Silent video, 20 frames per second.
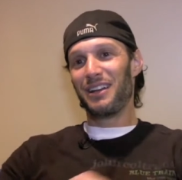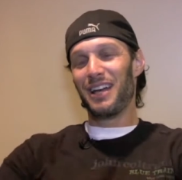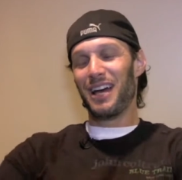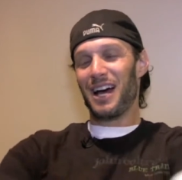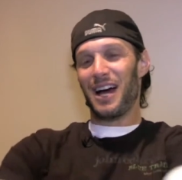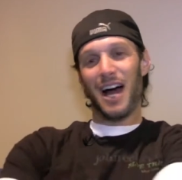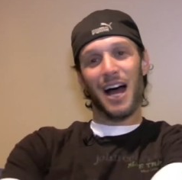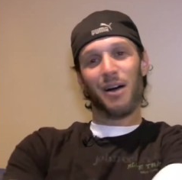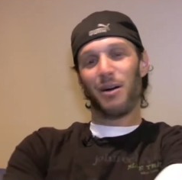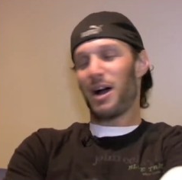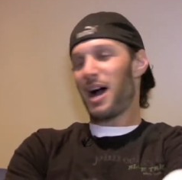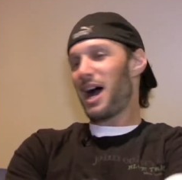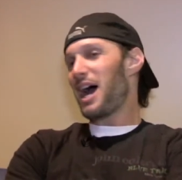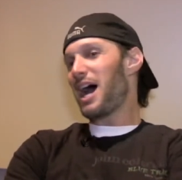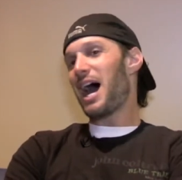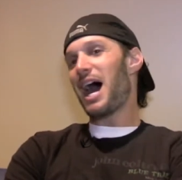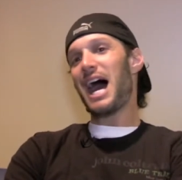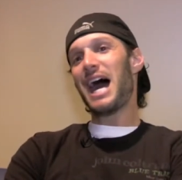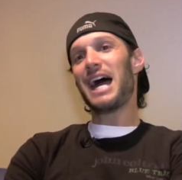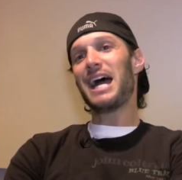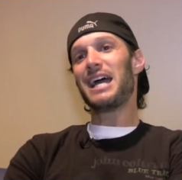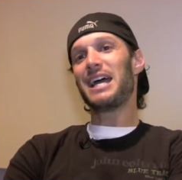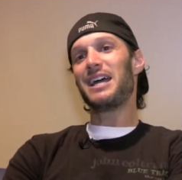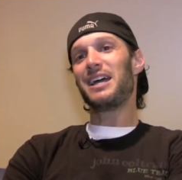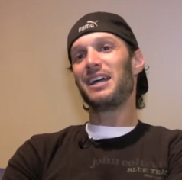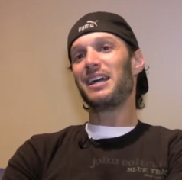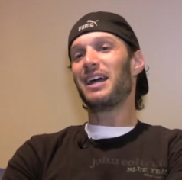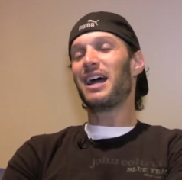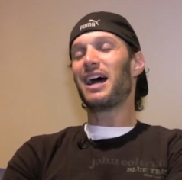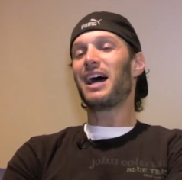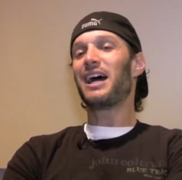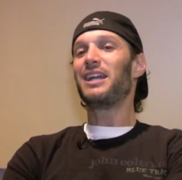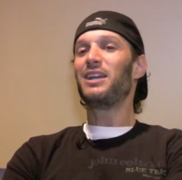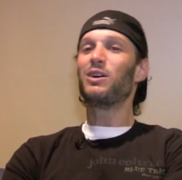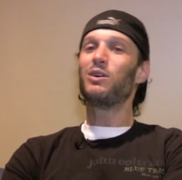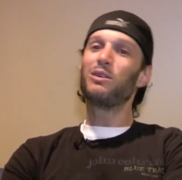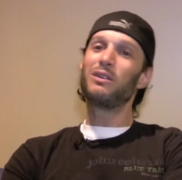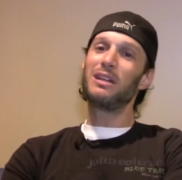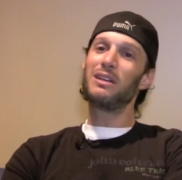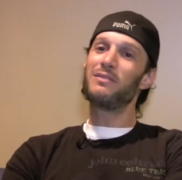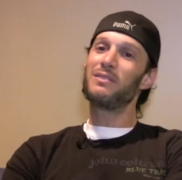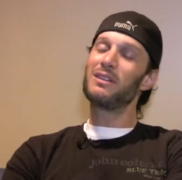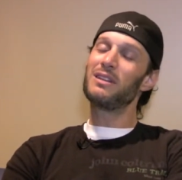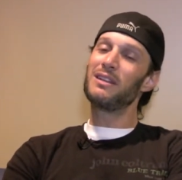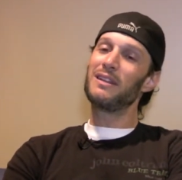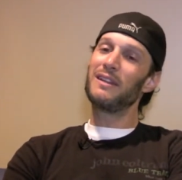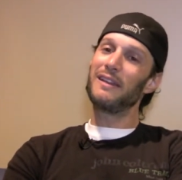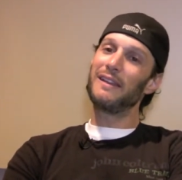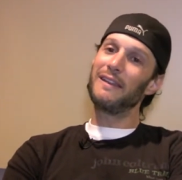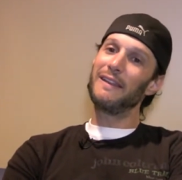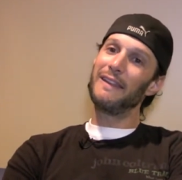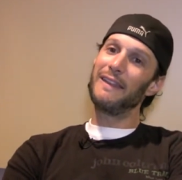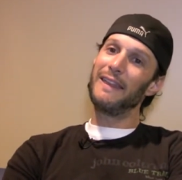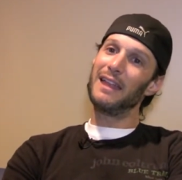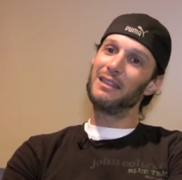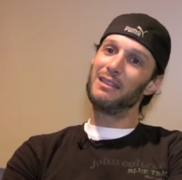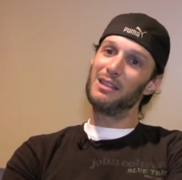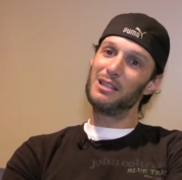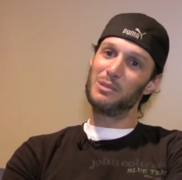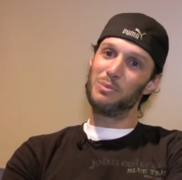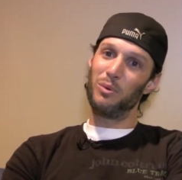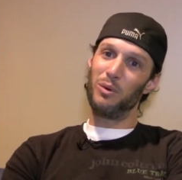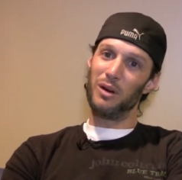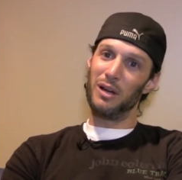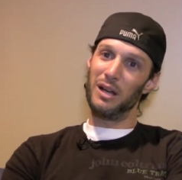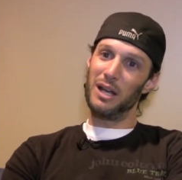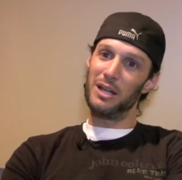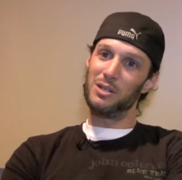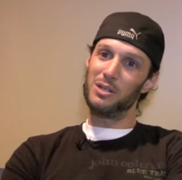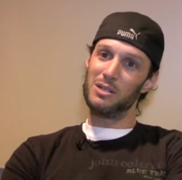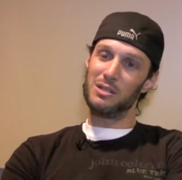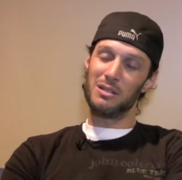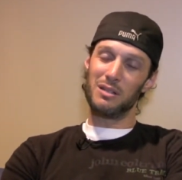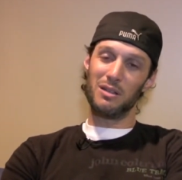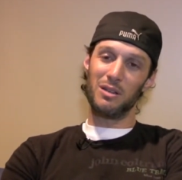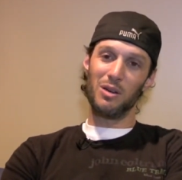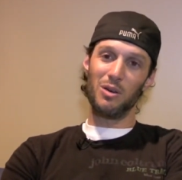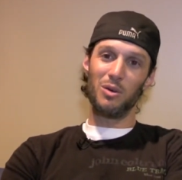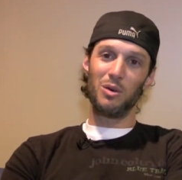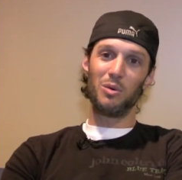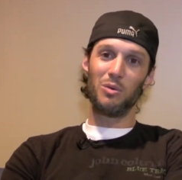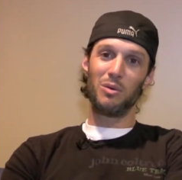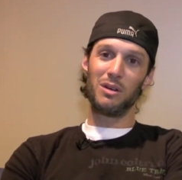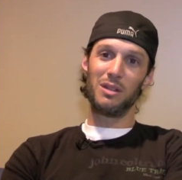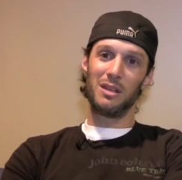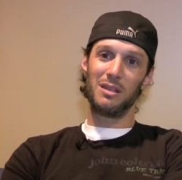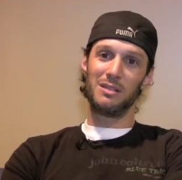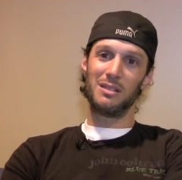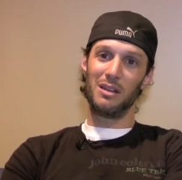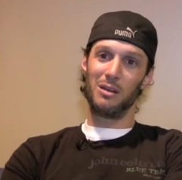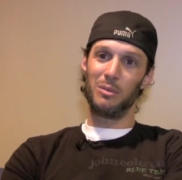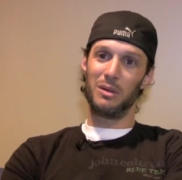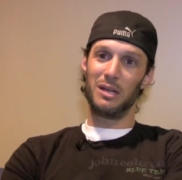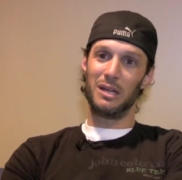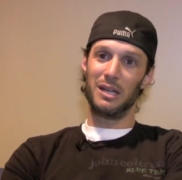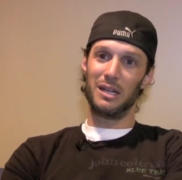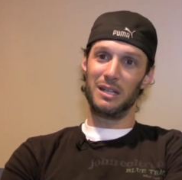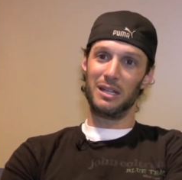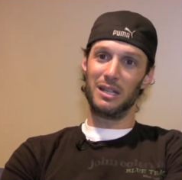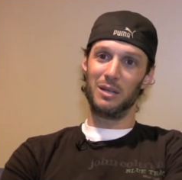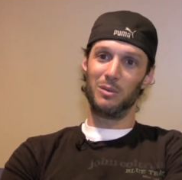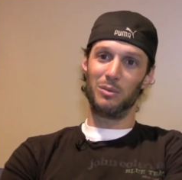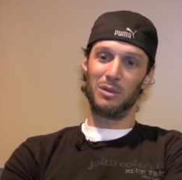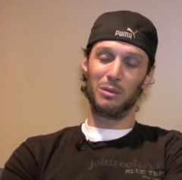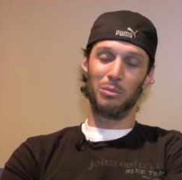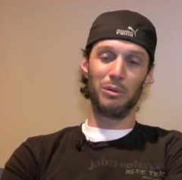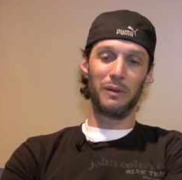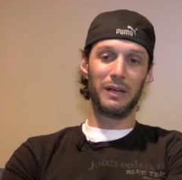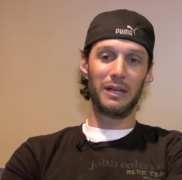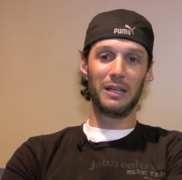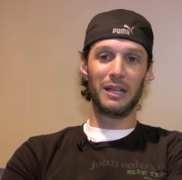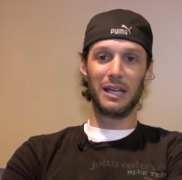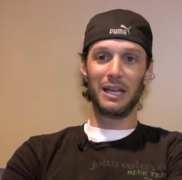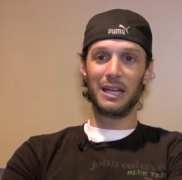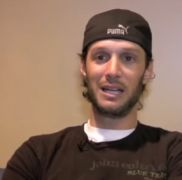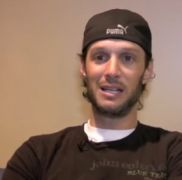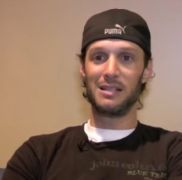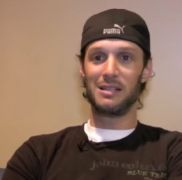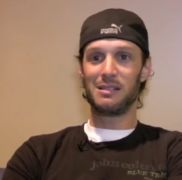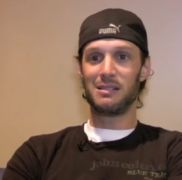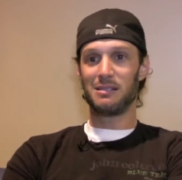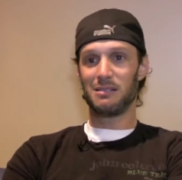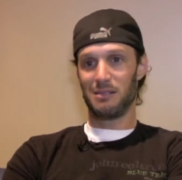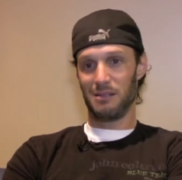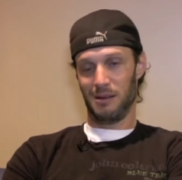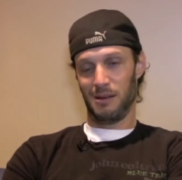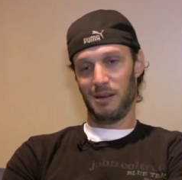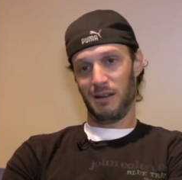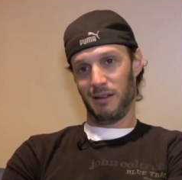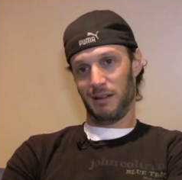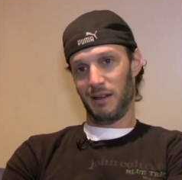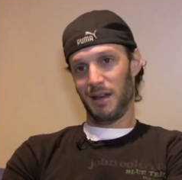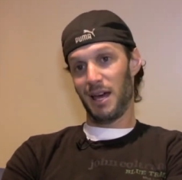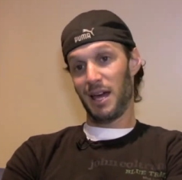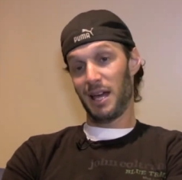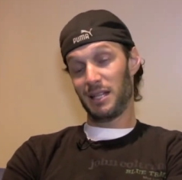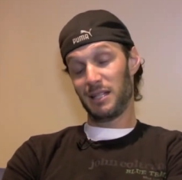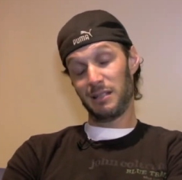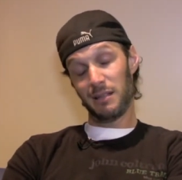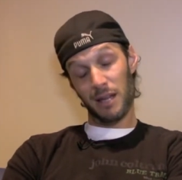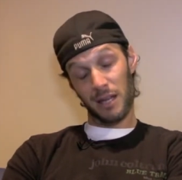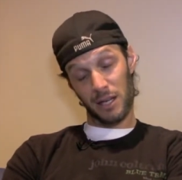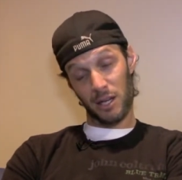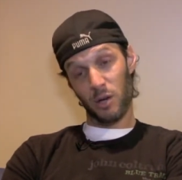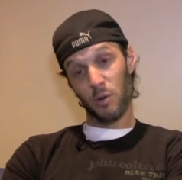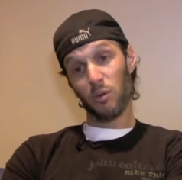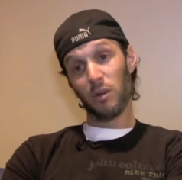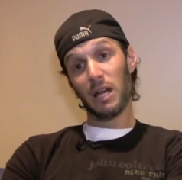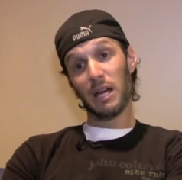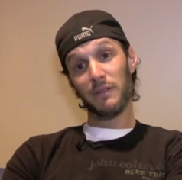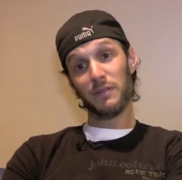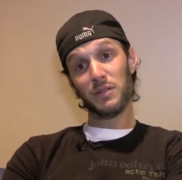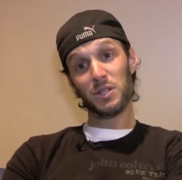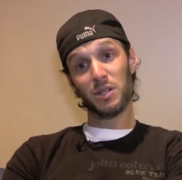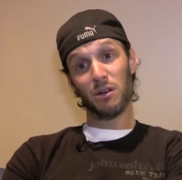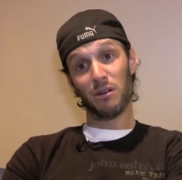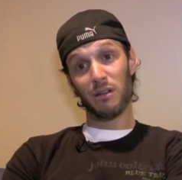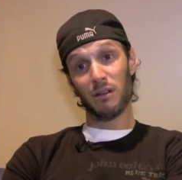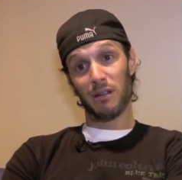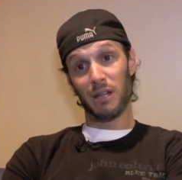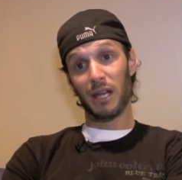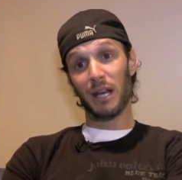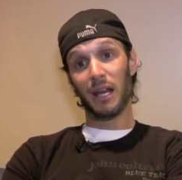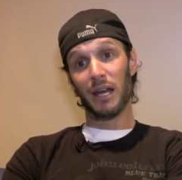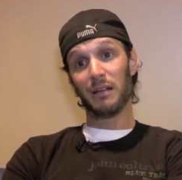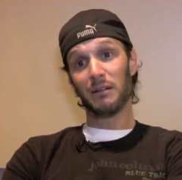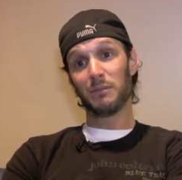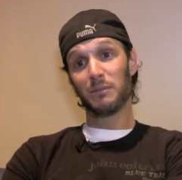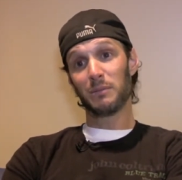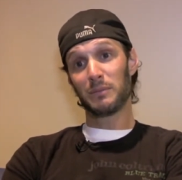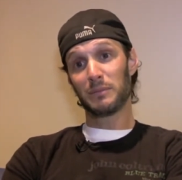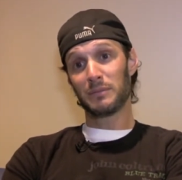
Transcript: Yeah. I, I, I don't even... At this point, I just go to where they tell me, and then where the plane lands, I, I know we'll have a show there that night.